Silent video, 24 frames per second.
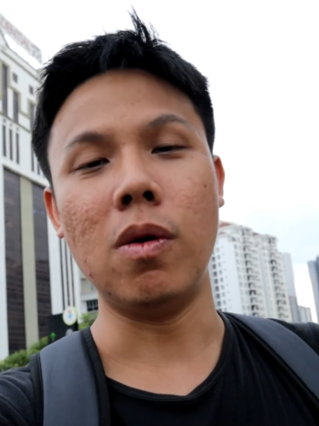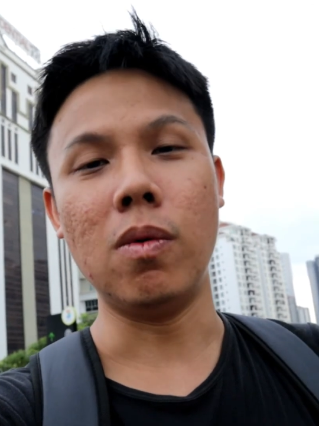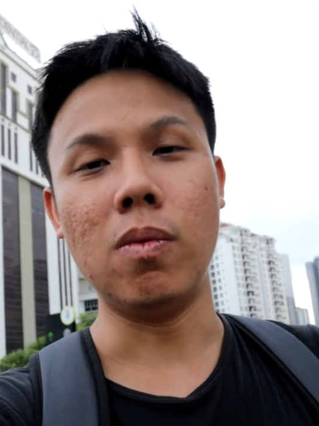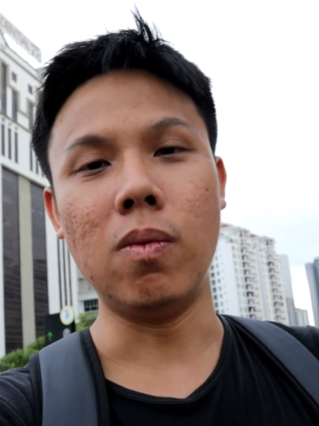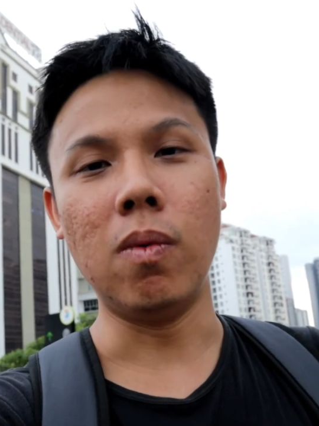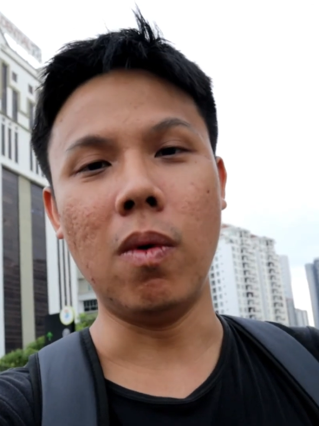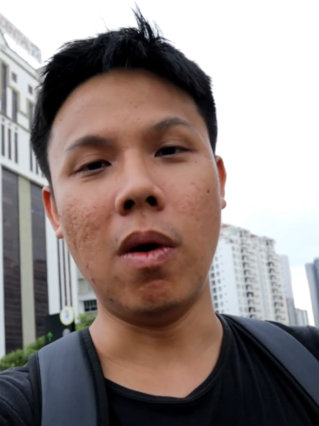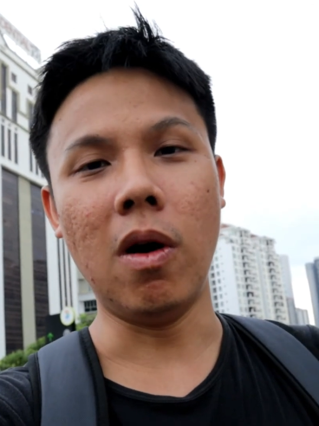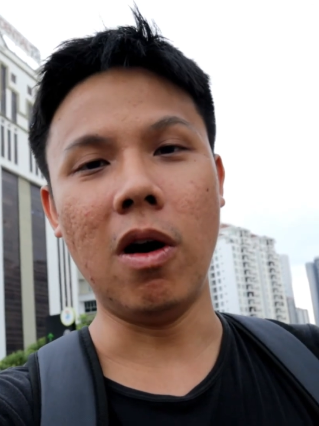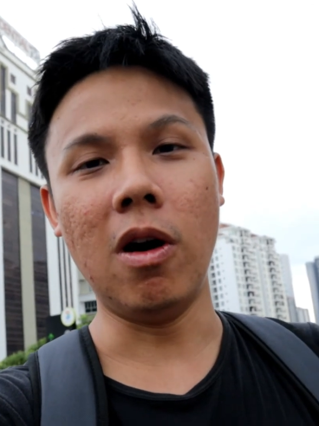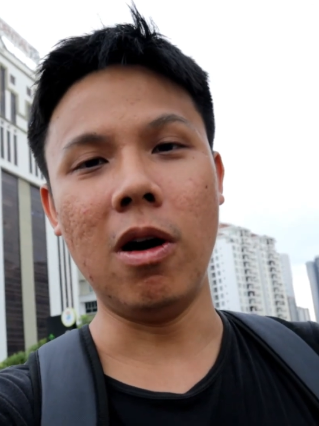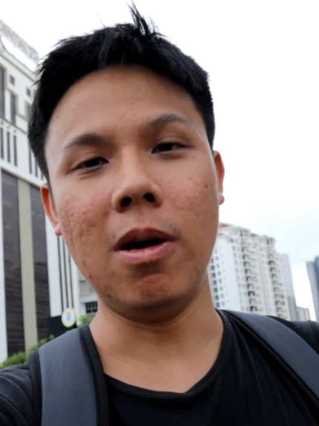
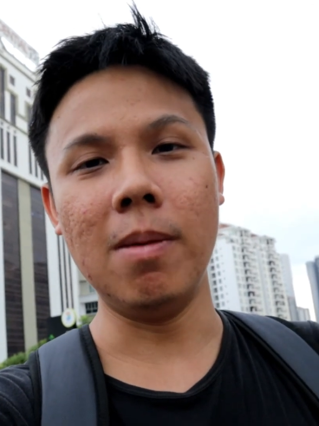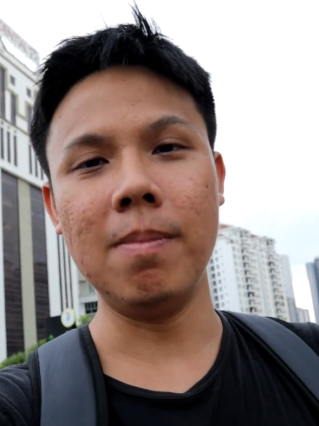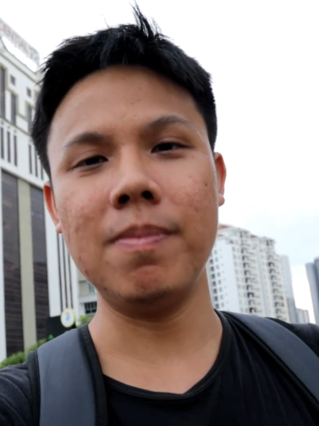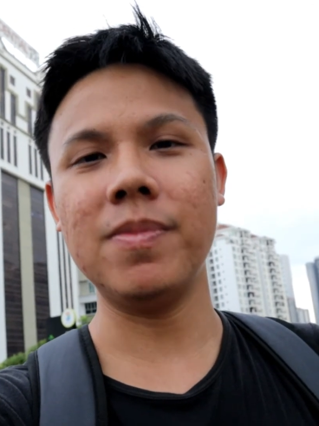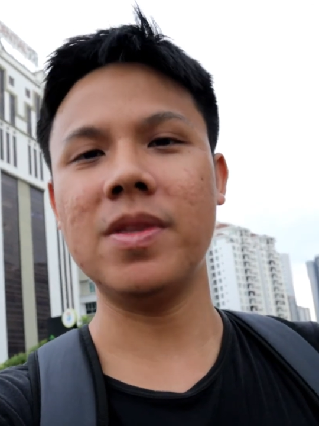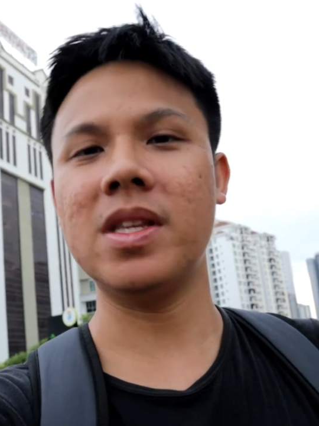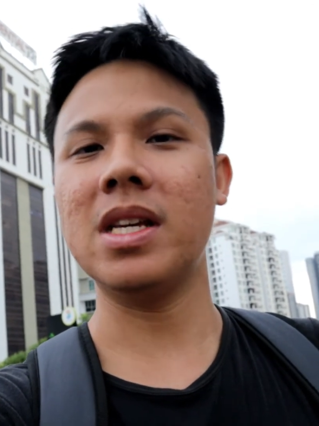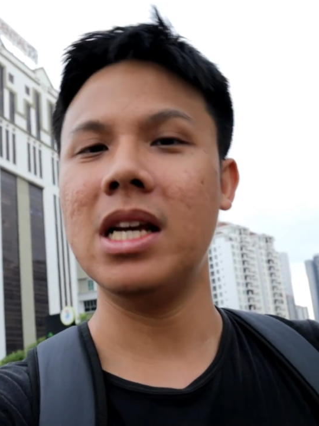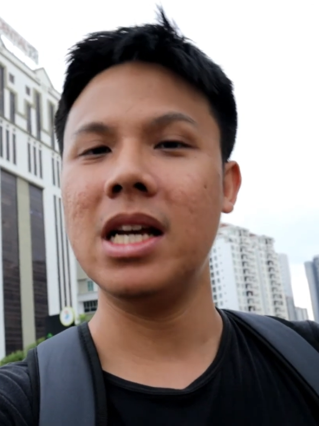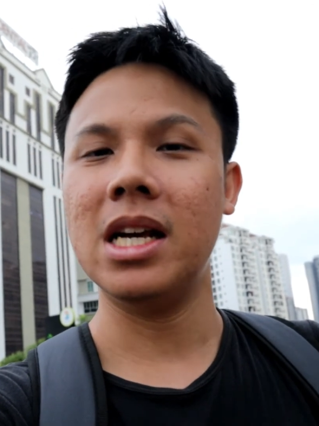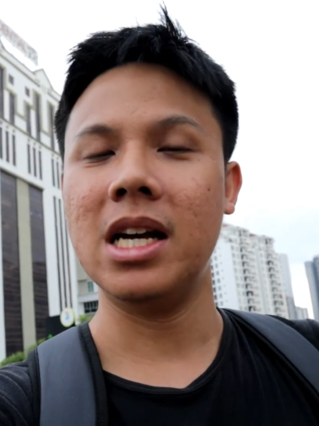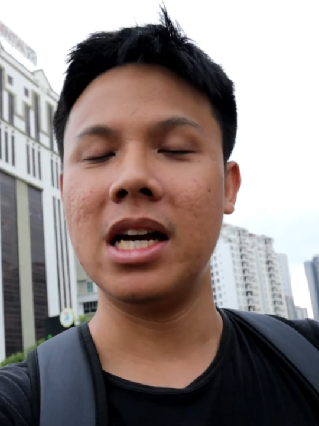warmth,
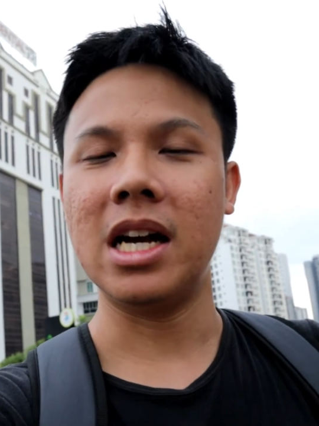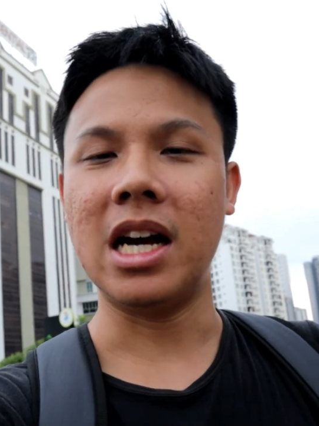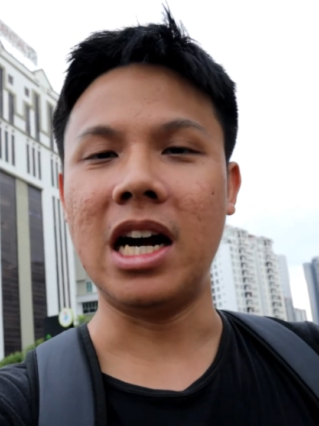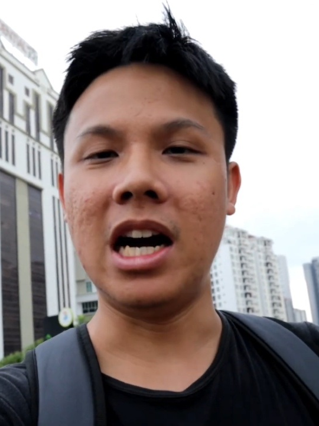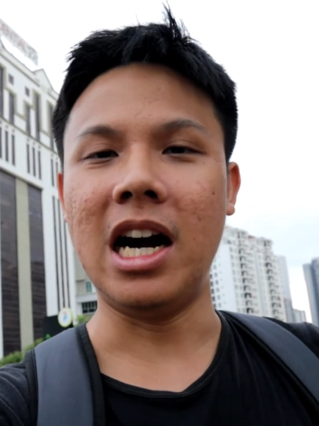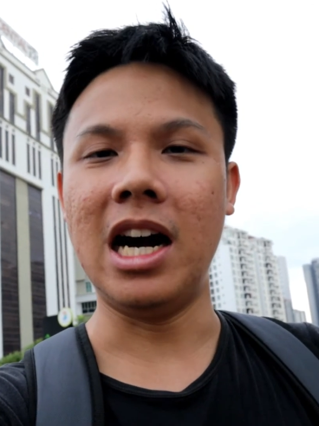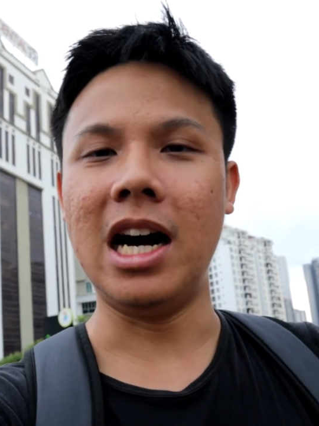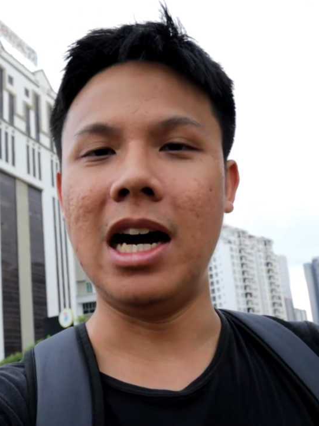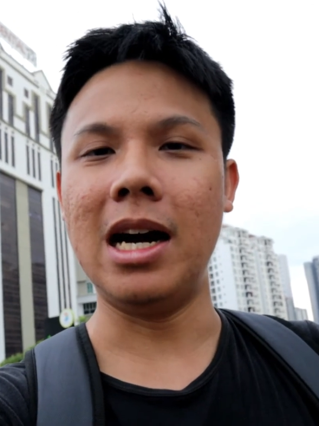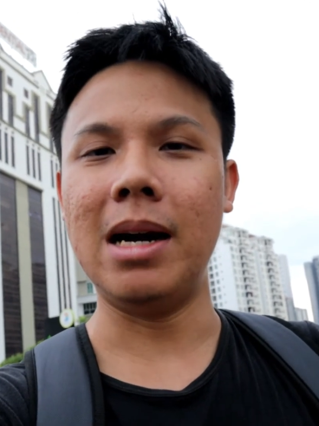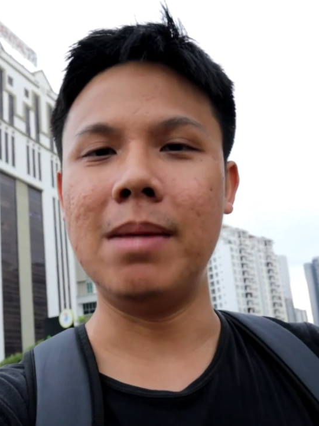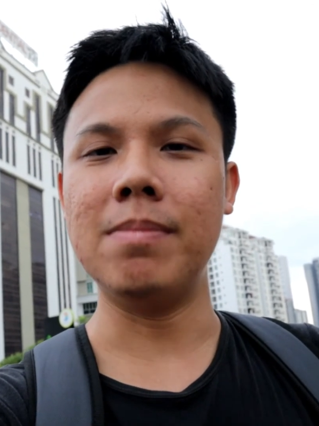
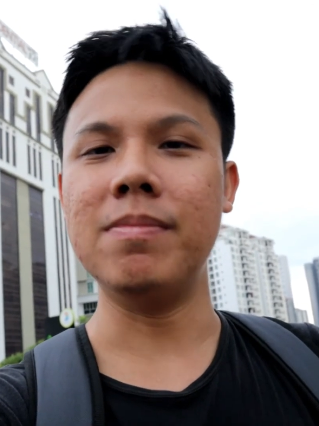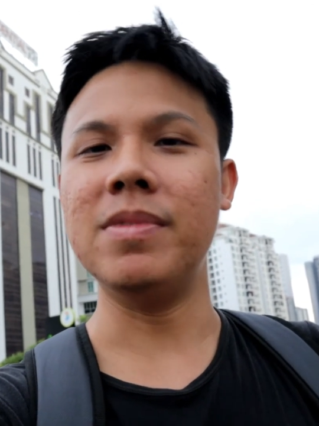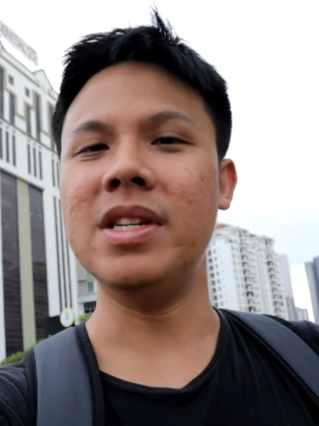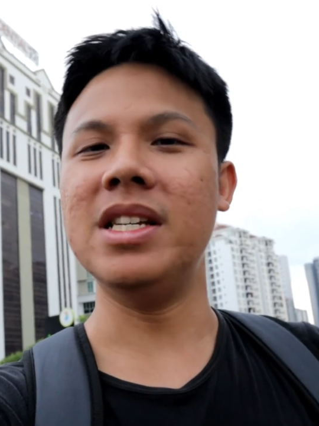calm.